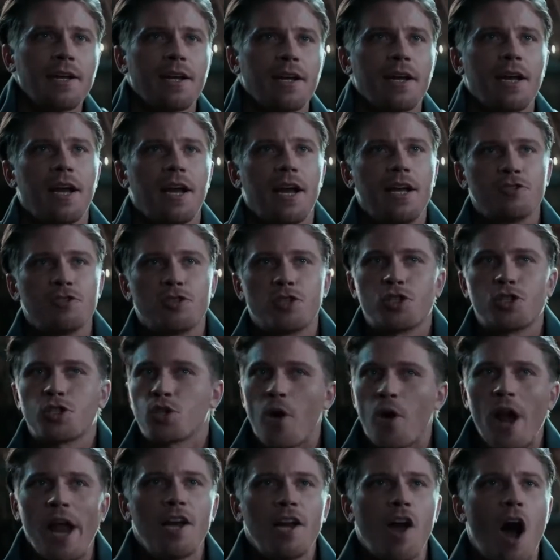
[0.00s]
was maybe
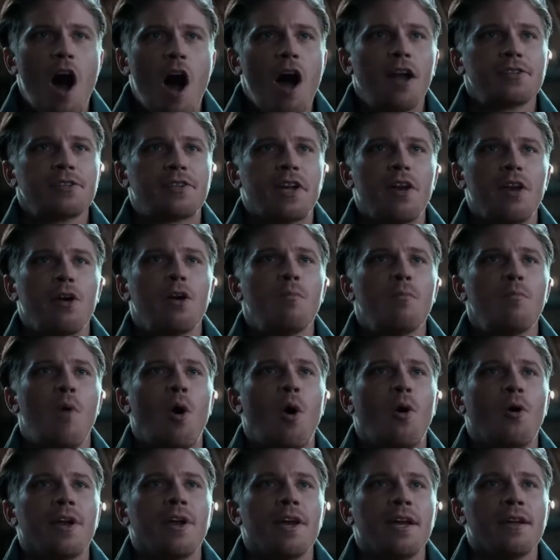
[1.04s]
playing an original
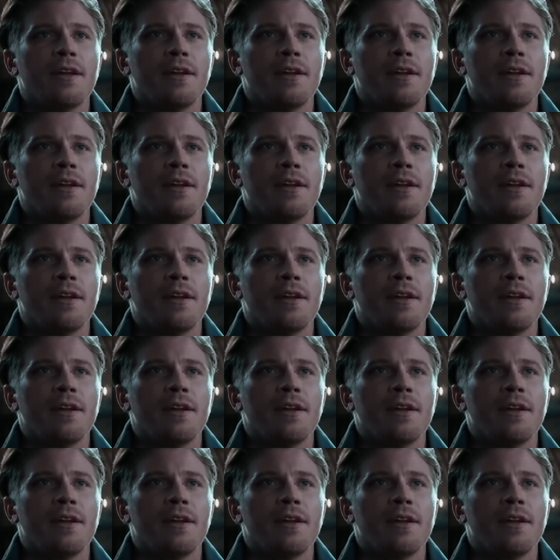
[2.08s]
character.